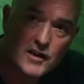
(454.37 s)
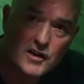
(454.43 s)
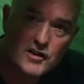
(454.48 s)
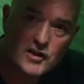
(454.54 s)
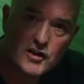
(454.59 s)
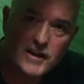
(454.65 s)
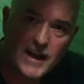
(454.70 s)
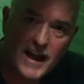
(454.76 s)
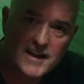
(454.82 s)

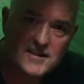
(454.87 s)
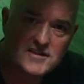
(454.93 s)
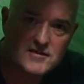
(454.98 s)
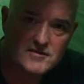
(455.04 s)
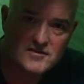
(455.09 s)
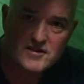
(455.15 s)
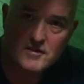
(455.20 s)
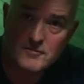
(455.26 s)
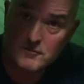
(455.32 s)
you get
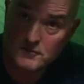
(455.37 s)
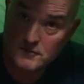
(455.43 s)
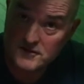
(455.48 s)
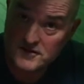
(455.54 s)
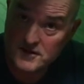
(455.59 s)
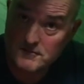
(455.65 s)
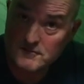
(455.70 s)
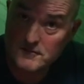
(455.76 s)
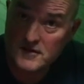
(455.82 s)
some
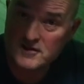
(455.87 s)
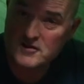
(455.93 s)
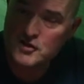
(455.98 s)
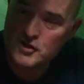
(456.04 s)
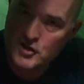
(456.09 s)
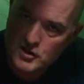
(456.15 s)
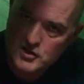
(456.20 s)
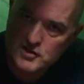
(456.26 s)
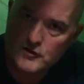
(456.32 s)

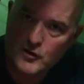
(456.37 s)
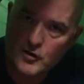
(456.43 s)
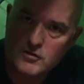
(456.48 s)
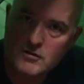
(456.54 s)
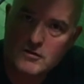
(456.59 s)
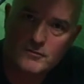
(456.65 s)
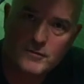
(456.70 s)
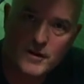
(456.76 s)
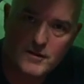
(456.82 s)

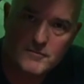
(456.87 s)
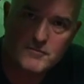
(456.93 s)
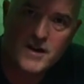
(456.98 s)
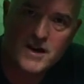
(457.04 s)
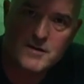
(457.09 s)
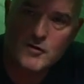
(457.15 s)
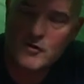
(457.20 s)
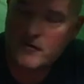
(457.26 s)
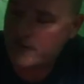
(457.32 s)
useful but
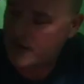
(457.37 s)
minimal